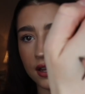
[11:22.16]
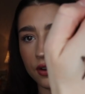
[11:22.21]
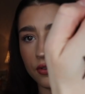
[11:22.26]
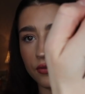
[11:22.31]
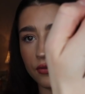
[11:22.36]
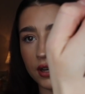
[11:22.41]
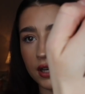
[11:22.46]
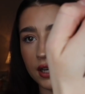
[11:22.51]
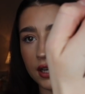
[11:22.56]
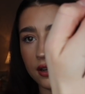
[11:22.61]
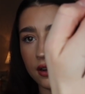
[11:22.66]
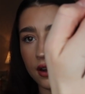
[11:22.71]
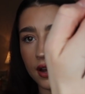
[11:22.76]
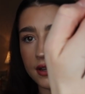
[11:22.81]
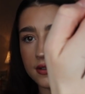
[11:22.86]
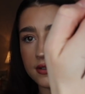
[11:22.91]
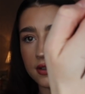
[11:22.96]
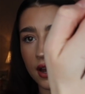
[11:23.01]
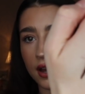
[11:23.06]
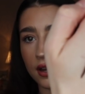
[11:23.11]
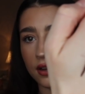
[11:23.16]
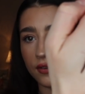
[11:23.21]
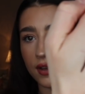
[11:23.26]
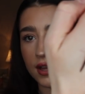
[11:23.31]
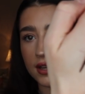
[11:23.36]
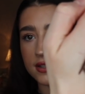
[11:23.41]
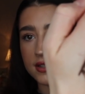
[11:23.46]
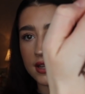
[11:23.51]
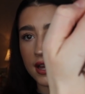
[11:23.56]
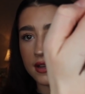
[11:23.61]
like a really nice kind of
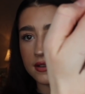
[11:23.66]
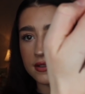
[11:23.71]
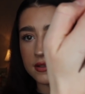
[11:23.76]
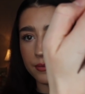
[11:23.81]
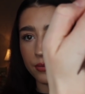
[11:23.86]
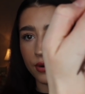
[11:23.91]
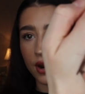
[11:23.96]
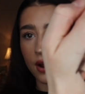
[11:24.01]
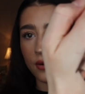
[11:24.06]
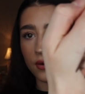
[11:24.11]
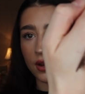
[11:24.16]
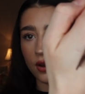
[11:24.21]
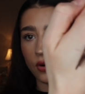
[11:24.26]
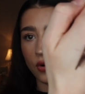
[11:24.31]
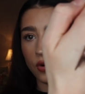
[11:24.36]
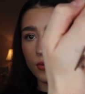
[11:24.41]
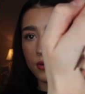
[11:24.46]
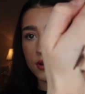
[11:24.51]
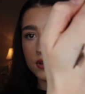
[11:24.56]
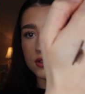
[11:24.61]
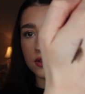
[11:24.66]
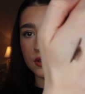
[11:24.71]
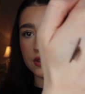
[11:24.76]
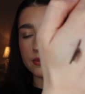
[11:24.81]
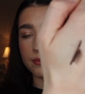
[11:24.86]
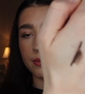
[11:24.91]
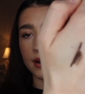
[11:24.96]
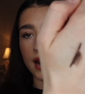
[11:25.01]
intense brown. It almost looks